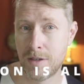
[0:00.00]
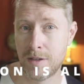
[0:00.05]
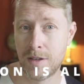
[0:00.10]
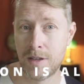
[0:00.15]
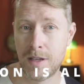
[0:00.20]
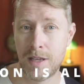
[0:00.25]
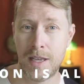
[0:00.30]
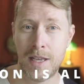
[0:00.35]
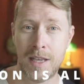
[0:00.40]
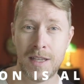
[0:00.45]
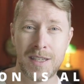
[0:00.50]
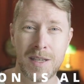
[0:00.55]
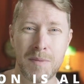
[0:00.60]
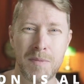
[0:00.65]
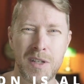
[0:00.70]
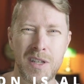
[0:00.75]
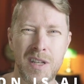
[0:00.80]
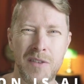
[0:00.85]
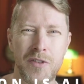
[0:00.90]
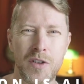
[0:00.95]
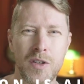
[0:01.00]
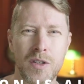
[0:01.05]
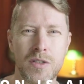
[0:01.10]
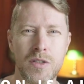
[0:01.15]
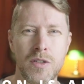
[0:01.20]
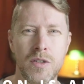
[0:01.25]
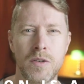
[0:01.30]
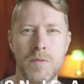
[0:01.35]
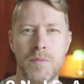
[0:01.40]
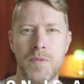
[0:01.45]
It can be difficult
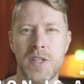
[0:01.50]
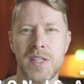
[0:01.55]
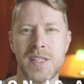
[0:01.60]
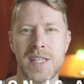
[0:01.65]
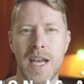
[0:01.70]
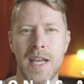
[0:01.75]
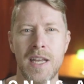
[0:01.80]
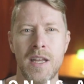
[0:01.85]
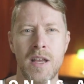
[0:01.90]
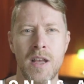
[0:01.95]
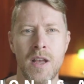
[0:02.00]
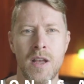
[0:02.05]
to decide